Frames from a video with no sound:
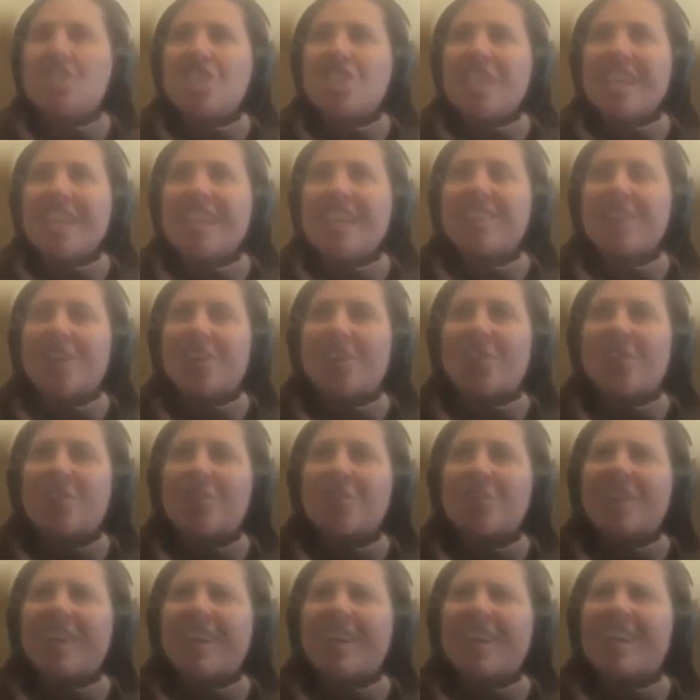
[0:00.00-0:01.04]
then she
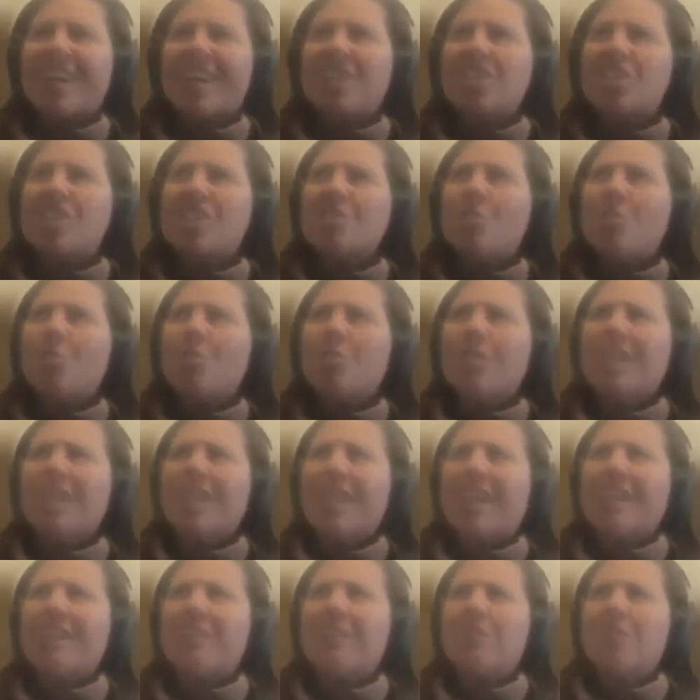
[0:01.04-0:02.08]
though she's
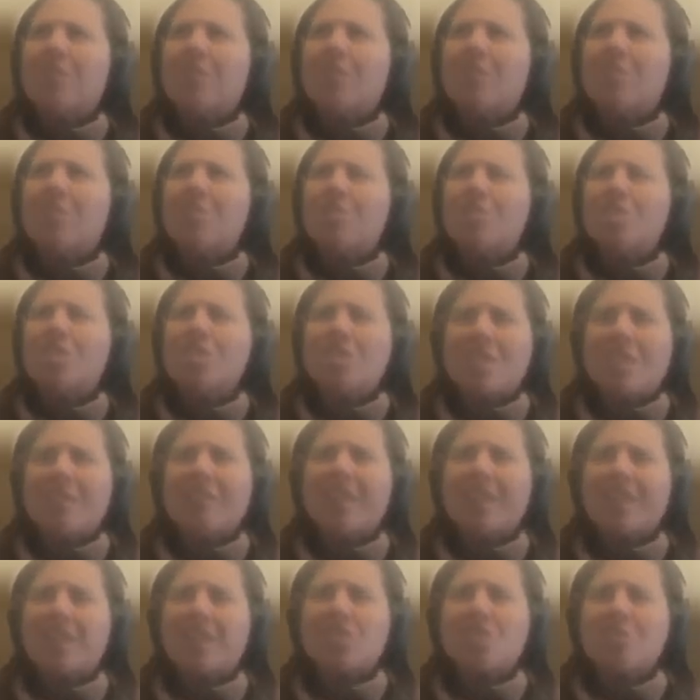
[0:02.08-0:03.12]
only kind of used, she's
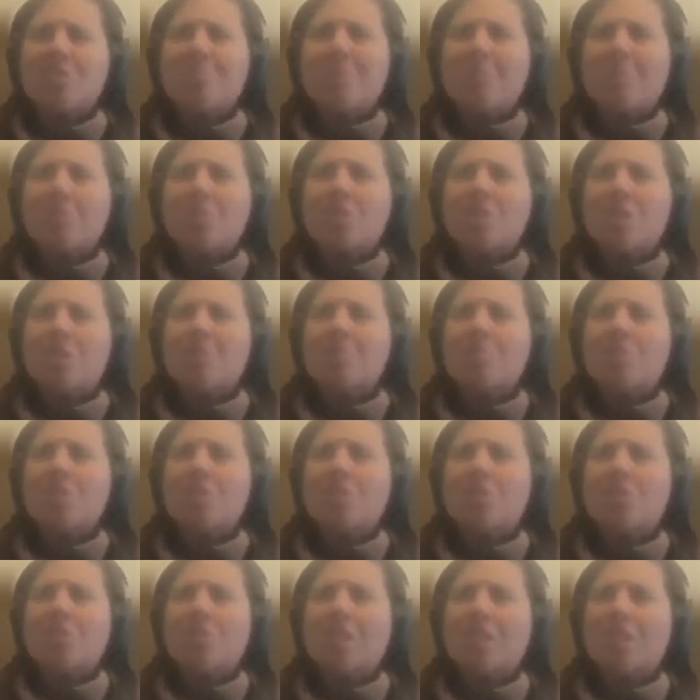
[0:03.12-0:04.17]
never had a gym membership,
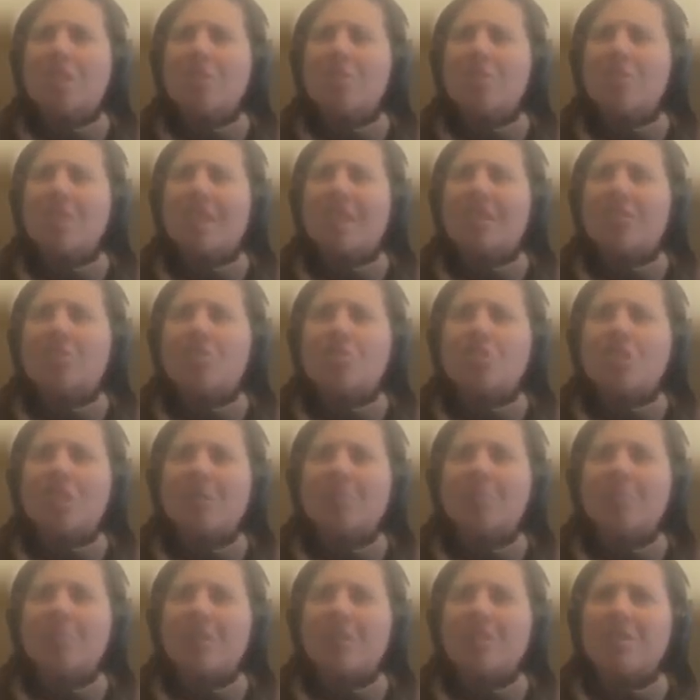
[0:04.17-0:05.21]
she's only used kind of
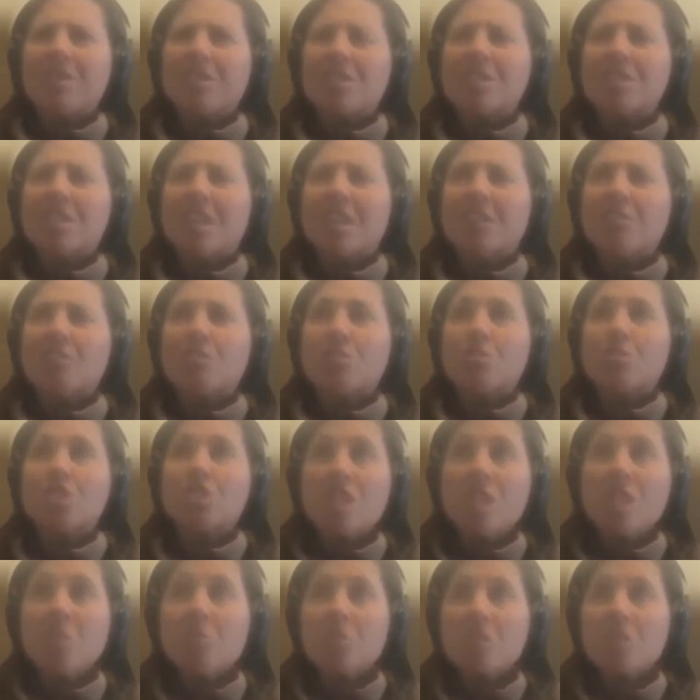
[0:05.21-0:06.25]
treadmills and stuff, so
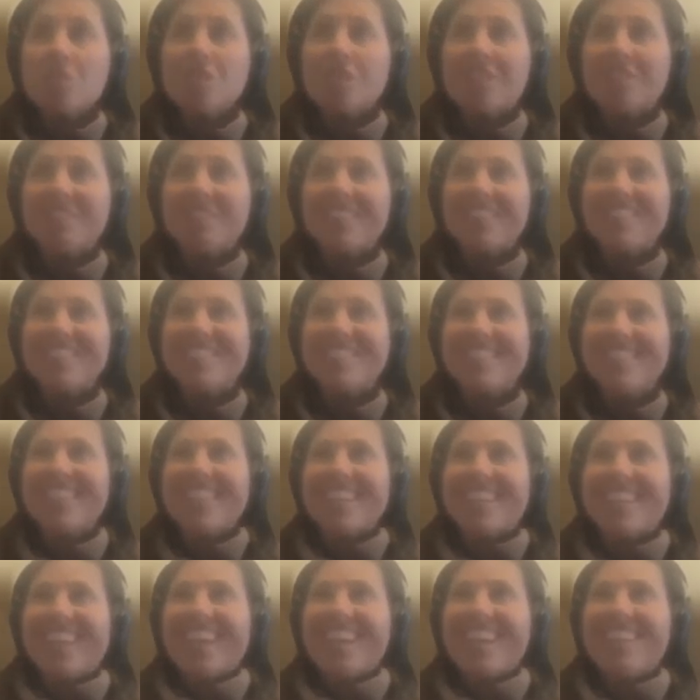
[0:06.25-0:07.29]
she was nervous
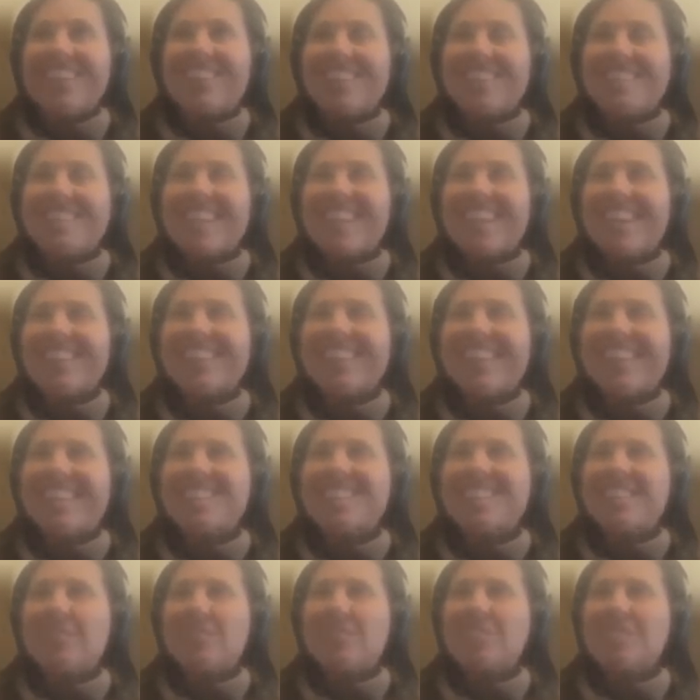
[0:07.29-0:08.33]
and you could tell
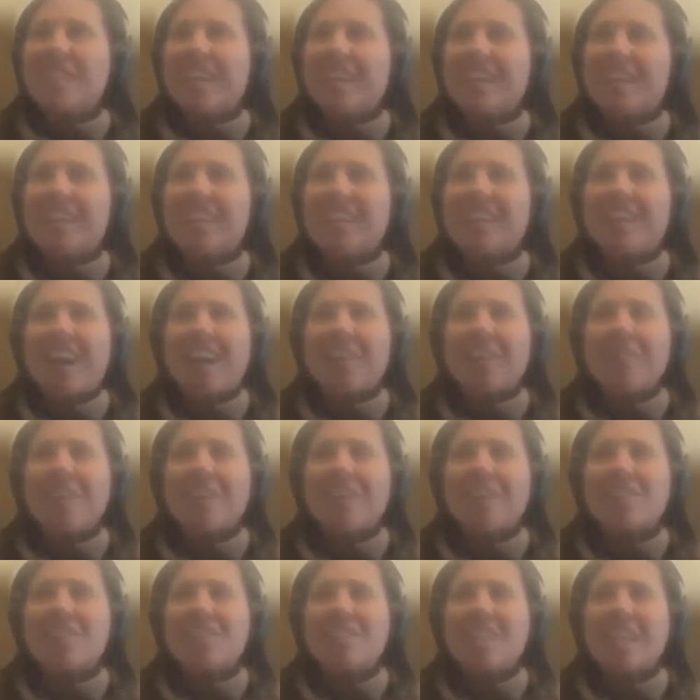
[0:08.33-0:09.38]
that she was like, I
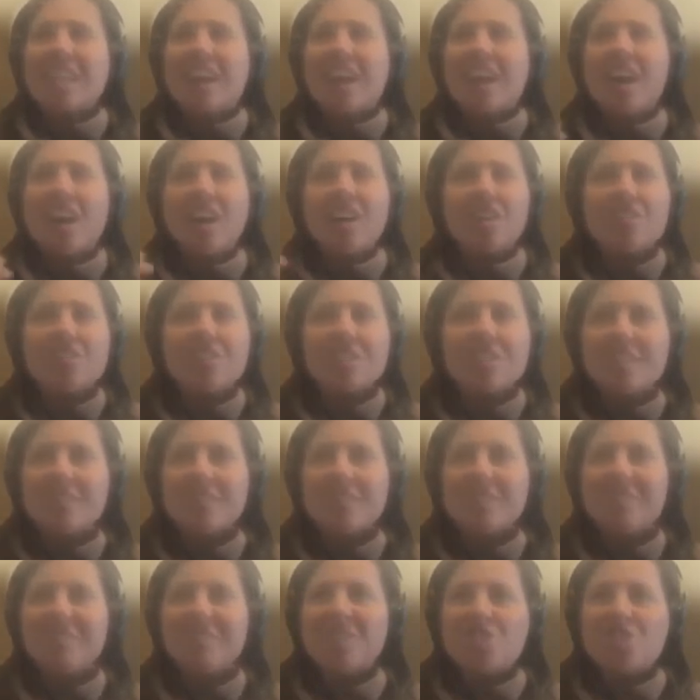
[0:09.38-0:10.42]
mean, there's like 100
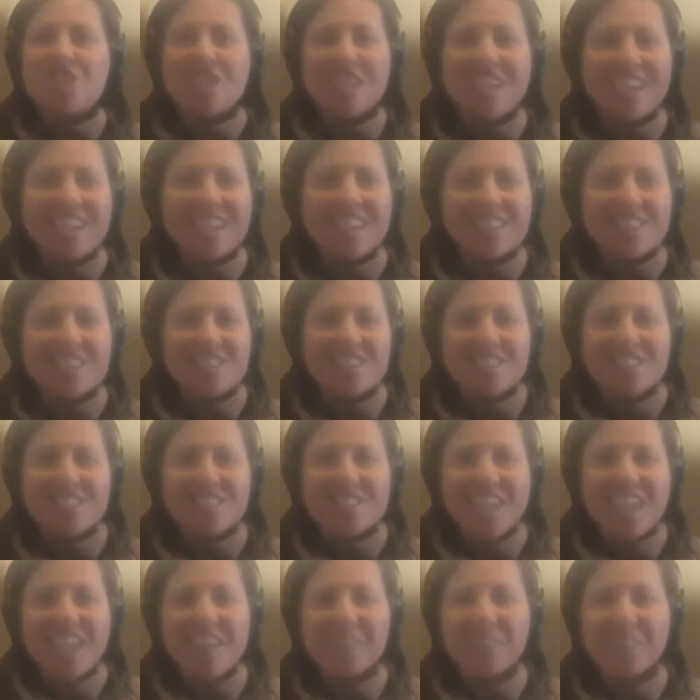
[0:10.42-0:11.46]
different machines,
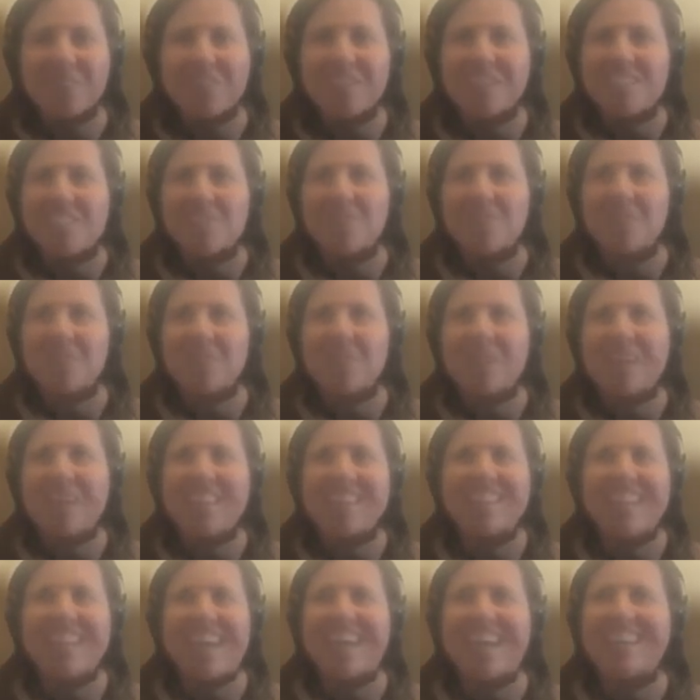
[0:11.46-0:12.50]
there's cable this, free
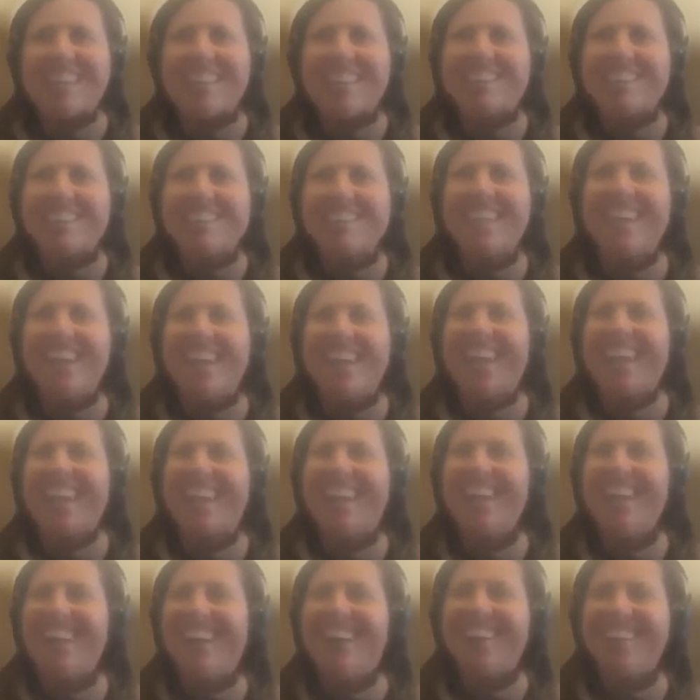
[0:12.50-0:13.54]
weight that, there's
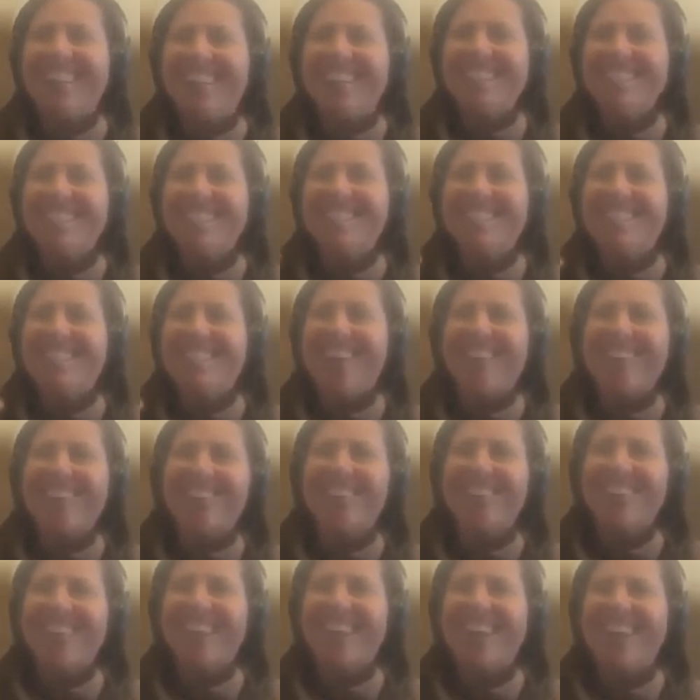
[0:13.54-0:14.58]
like this
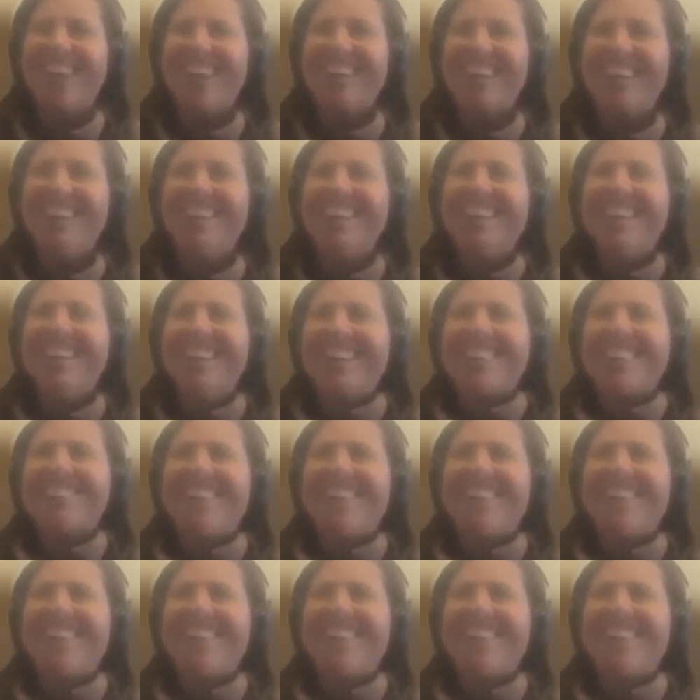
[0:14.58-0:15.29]
stuff going on,